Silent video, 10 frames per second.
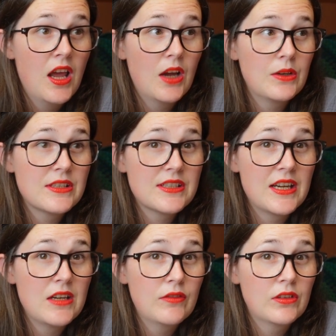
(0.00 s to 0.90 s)
I'd
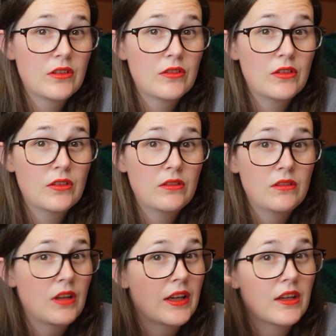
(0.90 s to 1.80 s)
say for
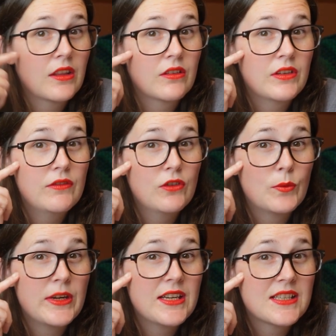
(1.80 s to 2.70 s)
like 3 or 4
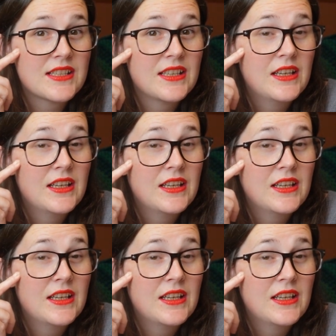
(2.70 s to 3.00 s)
weeks.